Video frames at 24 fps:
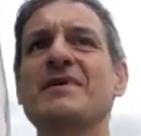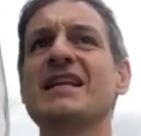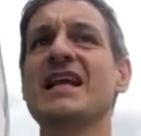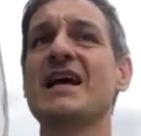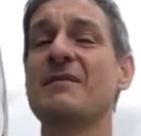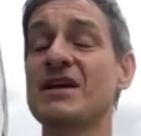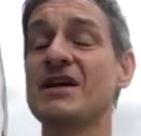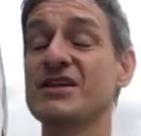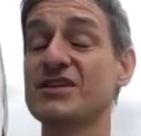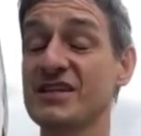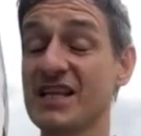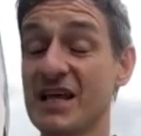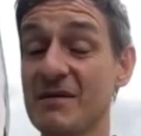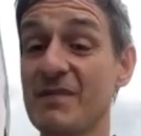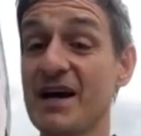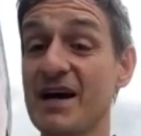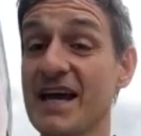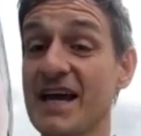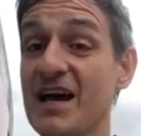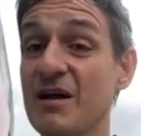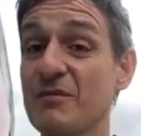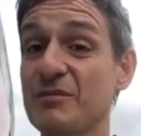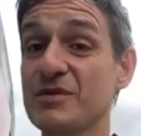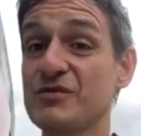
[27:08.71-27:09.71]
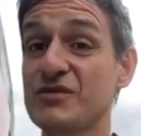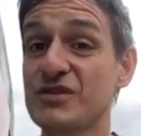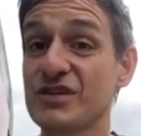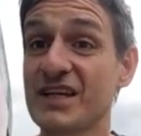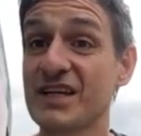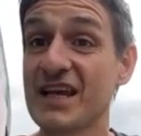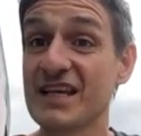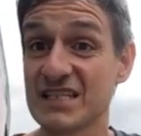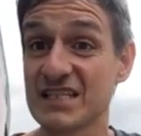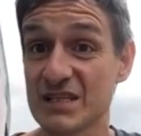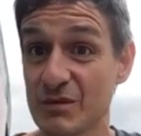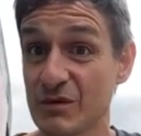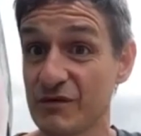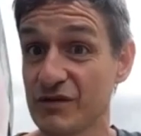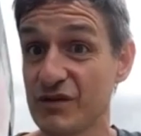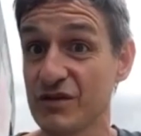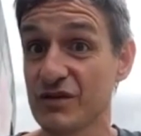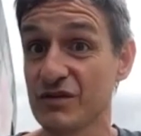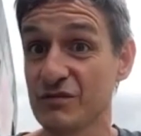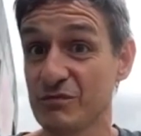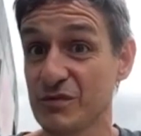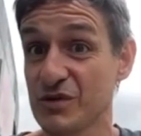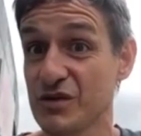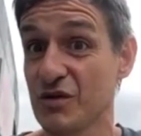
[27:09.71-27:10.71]
I mean, I imagine that might help you to get some of
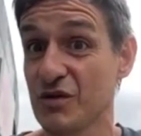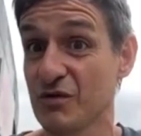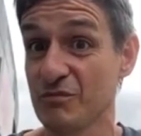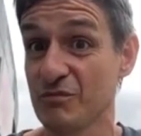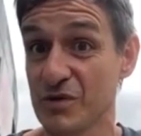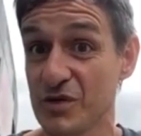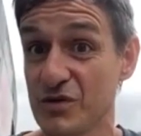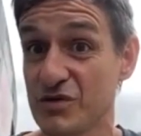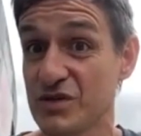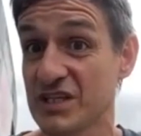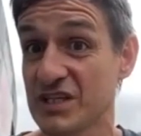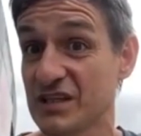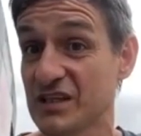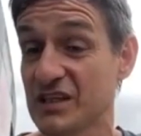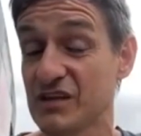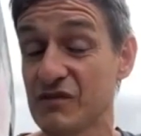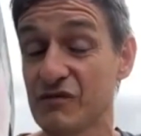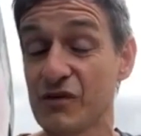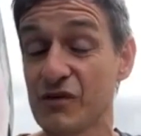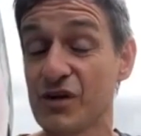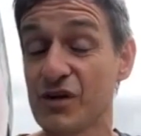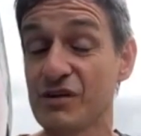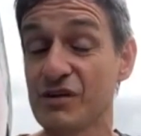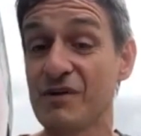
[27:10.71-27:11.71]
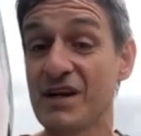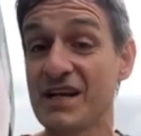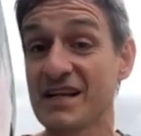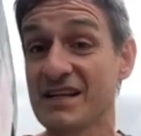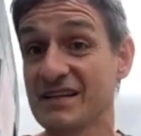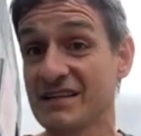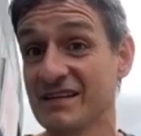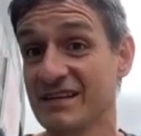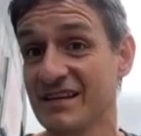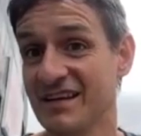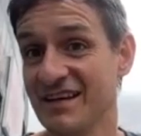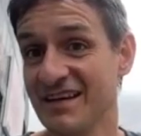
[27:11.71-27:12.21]
your music that you've already written